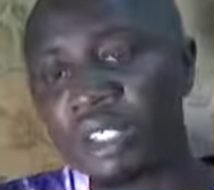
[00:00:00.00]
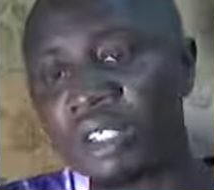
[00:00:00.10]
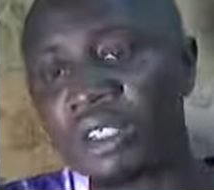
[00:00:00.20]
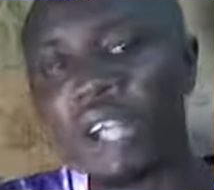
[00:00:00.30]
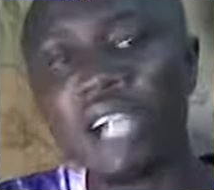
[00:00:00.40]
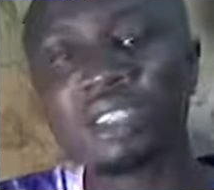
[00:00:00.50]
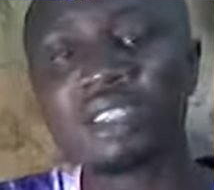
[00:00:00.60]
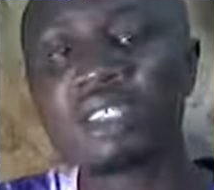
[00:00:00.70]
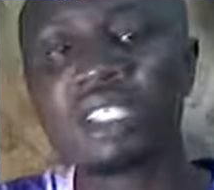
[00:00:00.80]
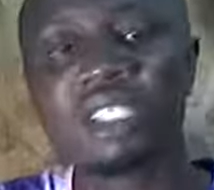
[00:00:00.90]
Don't
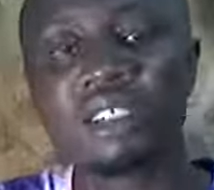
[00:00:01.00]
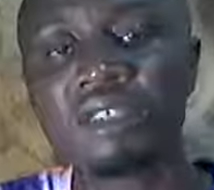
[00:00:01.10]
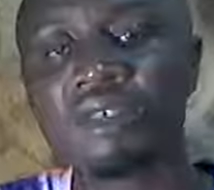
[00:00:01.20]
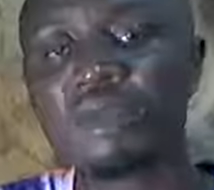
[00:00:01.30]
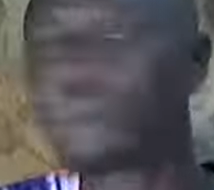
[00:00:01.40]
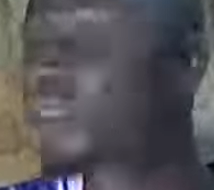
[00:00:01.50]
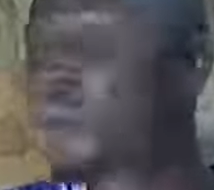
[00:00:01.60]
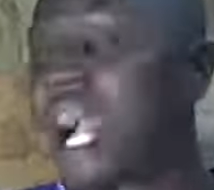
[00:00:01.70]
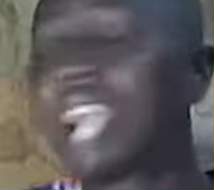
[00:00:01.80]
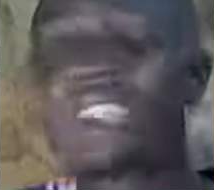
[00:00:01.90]
see the
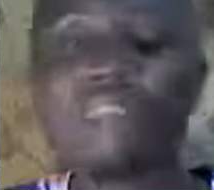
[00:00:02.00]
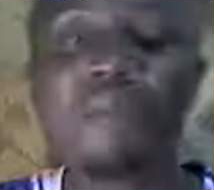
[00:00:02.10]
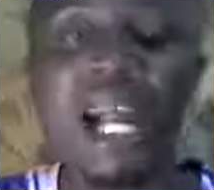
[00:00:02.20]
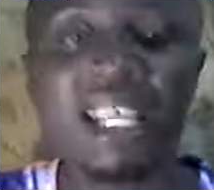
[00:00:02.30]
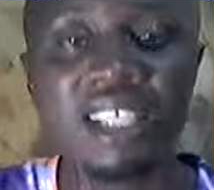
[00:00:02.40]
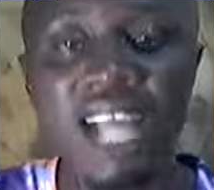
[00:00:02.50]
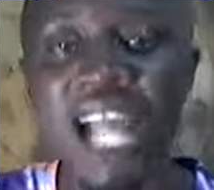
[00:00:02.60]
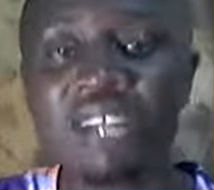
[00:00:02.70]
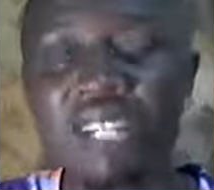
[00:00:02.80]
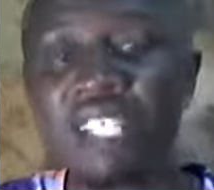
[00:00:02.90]
way I did mine.
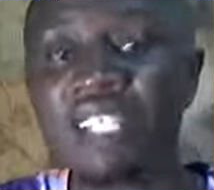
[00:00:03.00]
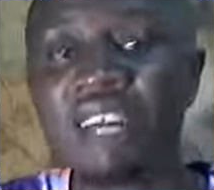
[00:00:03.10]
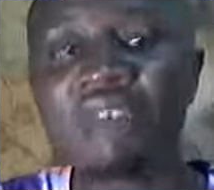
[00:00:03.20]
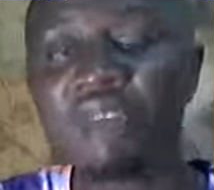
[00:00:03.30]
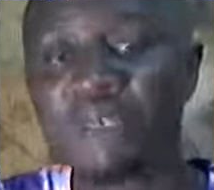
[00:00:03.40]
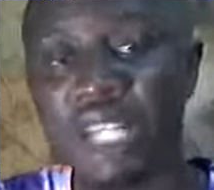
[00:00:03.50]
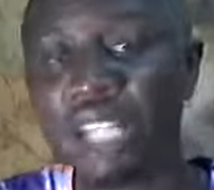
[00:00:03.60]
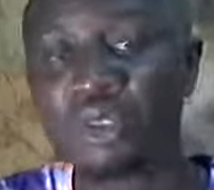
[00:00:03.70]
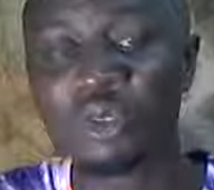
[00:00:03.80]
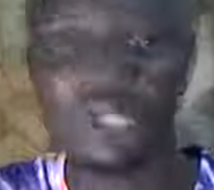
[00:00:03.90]
I actually left them for
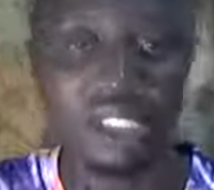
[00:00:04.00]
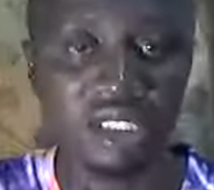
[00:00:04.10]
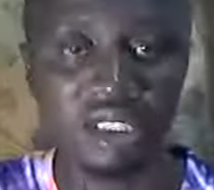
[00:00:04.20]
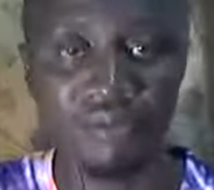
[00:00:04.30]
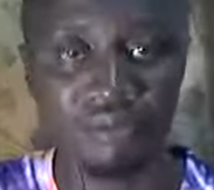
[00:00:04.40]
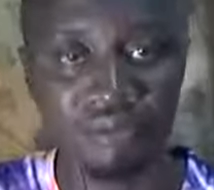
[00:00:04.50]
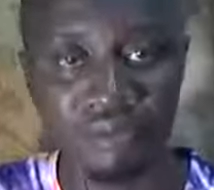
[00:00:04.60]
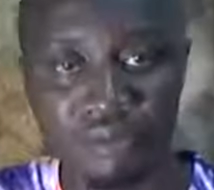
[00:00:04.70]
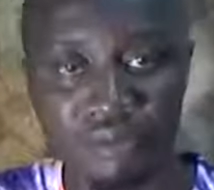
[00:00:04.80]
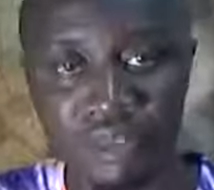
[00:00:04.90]
like 2 days.
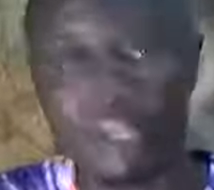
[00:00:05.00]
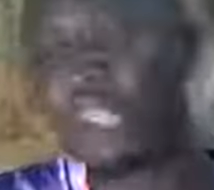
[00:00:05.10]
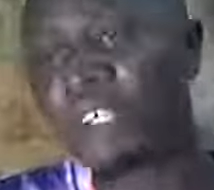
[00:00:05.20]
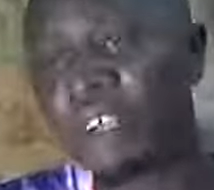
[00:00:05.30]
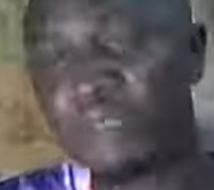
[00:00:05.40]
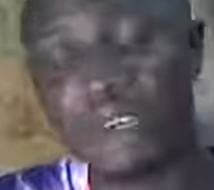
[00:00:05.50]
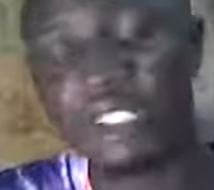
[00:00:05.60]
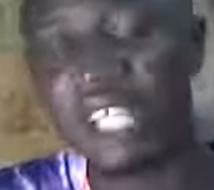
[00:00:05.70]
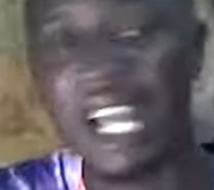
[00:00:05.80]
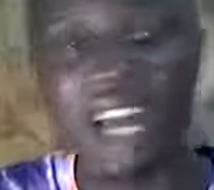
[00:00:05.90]
Of
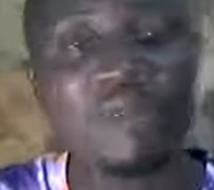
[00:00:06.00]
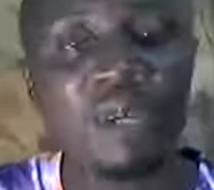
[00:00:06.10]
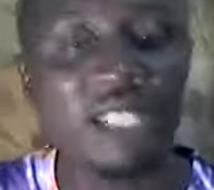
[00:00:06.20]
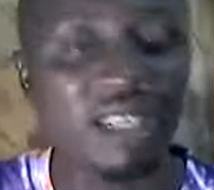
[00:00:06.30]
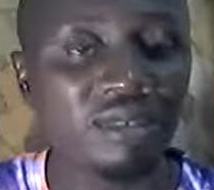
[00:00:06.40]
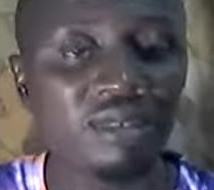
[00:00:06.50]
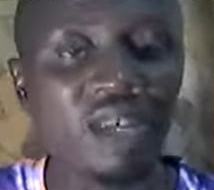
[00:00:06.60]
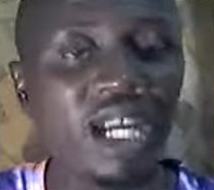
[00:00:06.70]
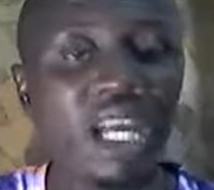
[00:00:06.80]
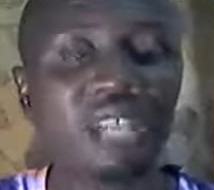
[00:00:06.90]
course, I have more than
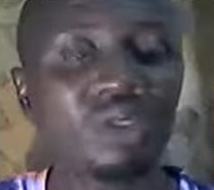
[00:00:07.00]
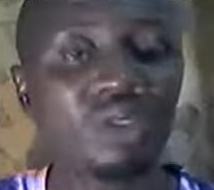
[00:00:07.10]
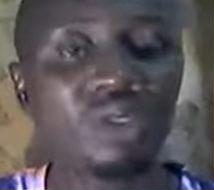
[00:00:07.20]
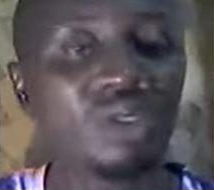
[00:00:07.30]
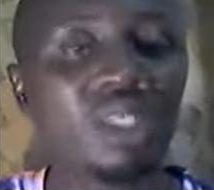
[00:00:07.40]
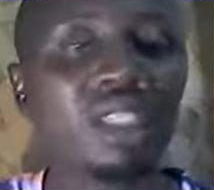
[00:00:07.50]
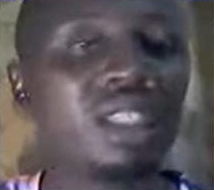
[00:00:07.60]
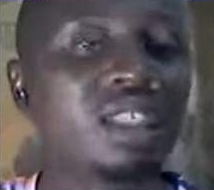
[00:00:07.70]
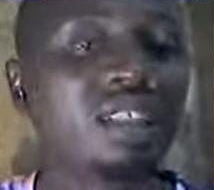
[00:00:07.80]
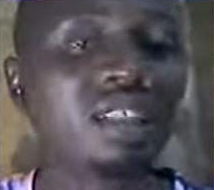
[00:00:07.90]
one car, so
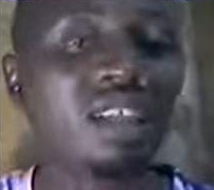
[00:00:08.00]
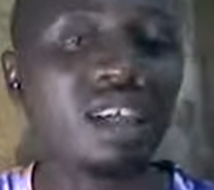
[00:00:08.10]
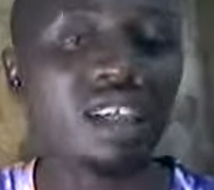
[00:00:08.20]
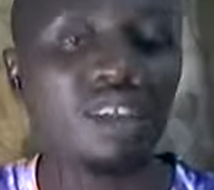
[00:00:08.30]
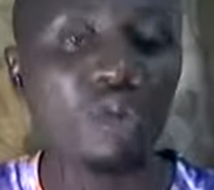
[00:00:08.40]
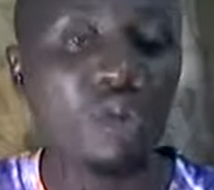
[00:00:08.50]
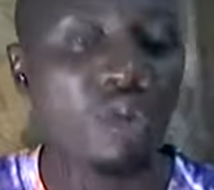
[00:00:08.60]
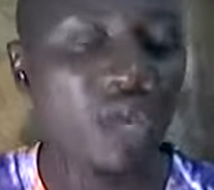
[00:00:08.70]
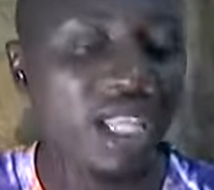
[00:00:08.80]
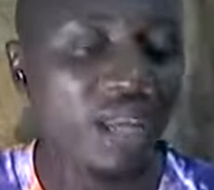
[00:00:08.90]

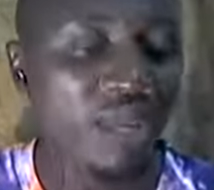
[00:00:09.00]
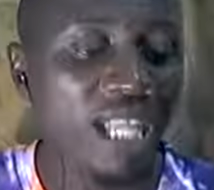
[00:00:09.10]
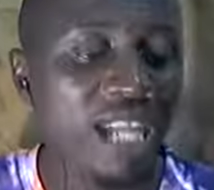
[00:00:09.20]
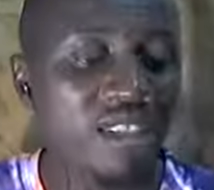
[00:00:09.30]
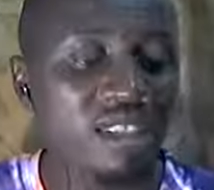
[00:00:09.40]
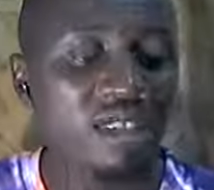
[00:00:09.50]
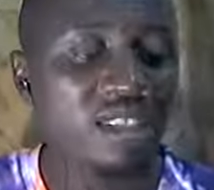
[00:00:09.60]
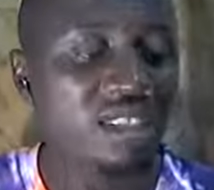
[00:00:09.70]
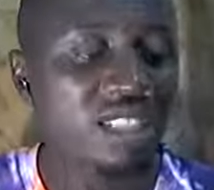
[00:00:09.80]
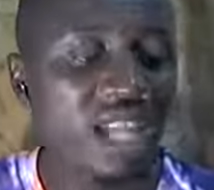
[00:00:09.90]

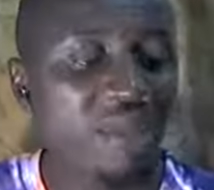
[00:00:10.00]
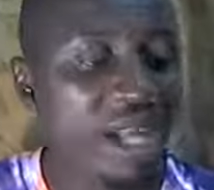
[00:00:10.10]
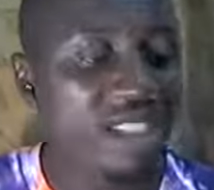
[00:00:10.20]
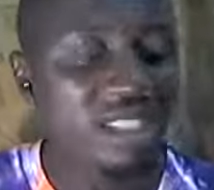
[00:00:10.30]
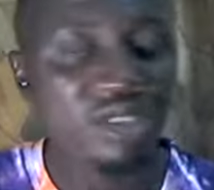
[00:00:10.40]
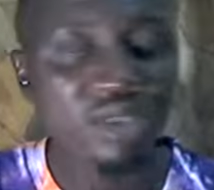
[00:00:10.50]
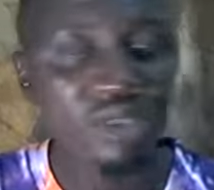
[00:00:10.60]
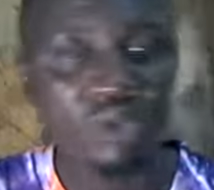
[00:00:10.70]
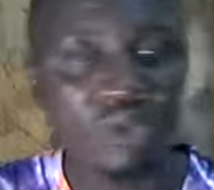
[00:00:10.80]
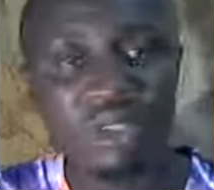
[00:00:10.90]
each time I did
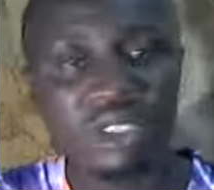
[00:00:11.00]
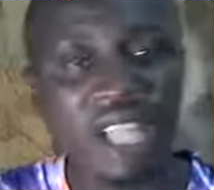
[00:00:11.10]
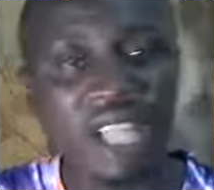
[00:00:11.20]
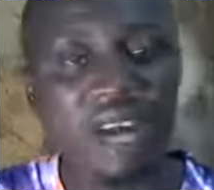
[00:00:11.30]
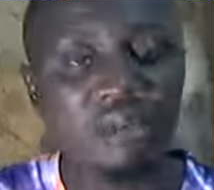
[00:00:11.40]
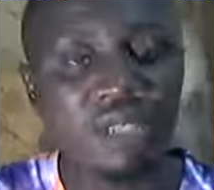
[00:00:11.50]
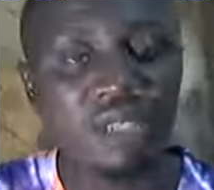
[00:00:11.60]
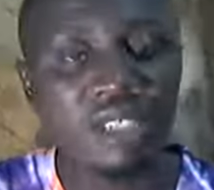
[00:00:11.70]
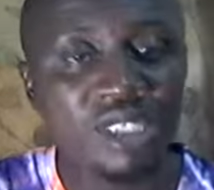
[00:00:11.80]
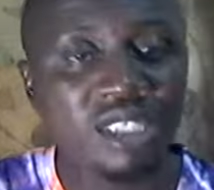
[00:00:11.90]
those ones, I will
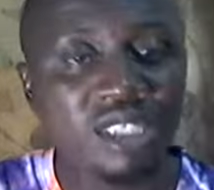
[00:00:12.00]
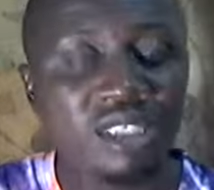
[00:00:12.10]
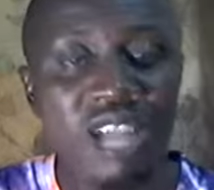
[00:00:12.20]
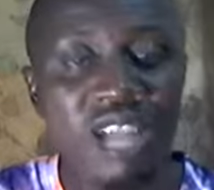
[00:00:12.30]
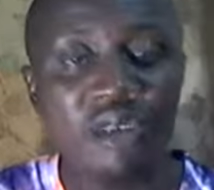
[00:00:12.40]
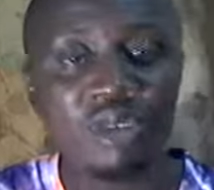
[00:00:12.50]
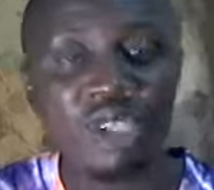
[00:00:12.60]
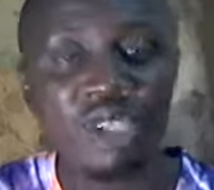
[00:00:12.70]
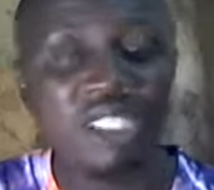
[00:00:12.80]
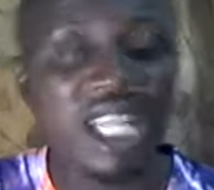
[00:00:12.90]
do it. I won't
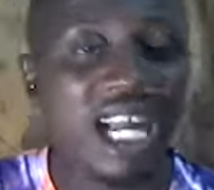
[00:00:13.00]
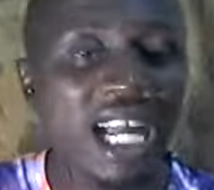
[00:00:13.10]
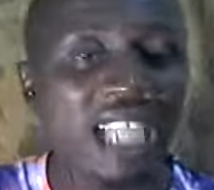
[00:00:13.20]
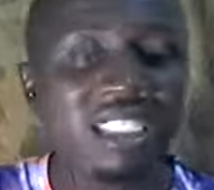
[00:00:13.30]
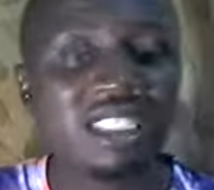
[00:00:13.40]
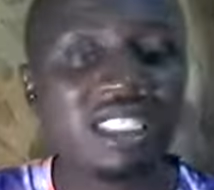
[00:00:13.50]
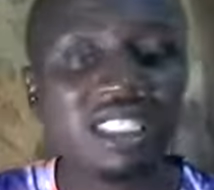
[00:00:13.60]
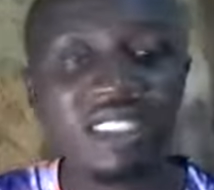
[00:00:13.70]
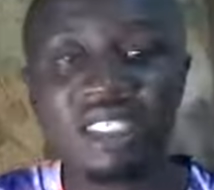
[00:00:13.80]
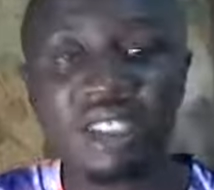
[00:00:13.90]
touch that car till
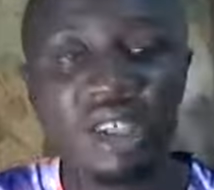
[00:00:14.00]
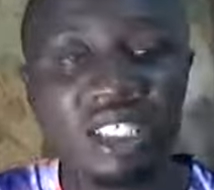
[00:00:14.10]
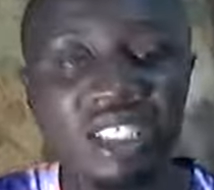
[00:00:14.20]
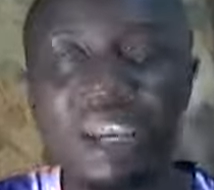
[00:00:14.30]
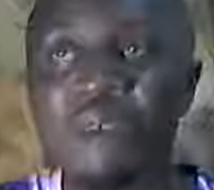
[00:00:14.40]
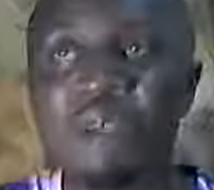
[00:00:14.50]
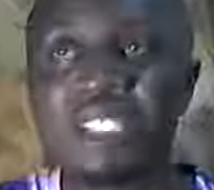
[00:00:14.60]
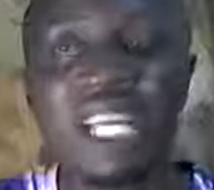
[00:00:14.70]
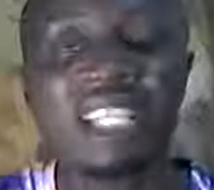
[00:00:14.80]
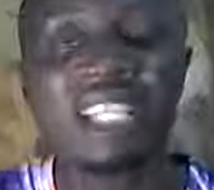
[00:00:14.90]
it not almost
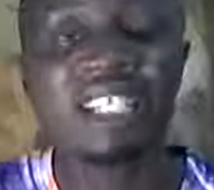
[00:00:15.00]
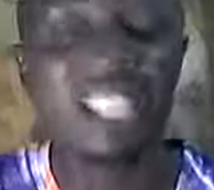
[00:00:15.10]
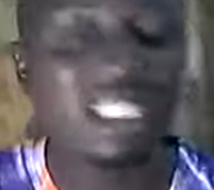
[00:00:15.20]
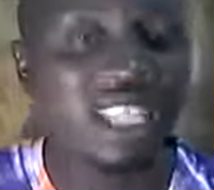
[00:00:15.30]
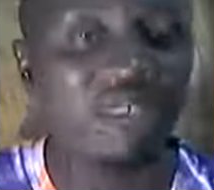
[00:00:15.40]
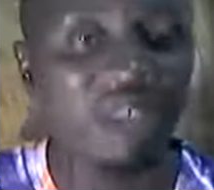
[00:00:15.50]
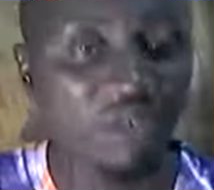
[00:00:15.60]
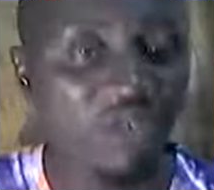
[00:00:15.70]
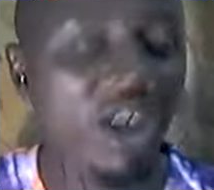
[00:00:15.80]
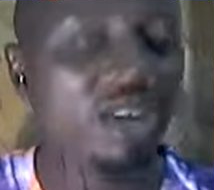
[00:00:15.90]
like 3 days after
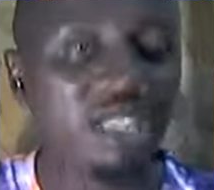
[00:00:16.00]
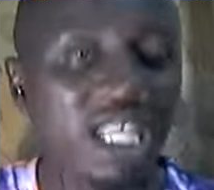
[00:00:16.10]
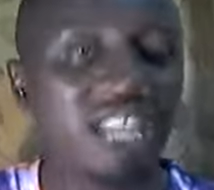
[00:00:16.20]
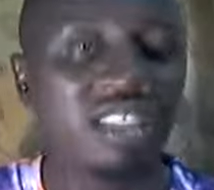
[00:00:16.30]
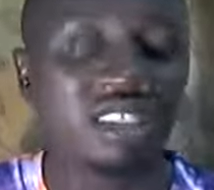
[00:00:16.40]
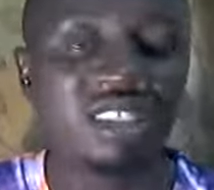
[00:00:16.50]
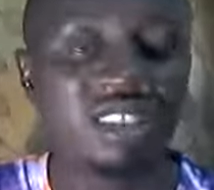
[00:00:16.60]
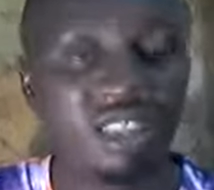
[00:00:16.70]
before I'll start the engine.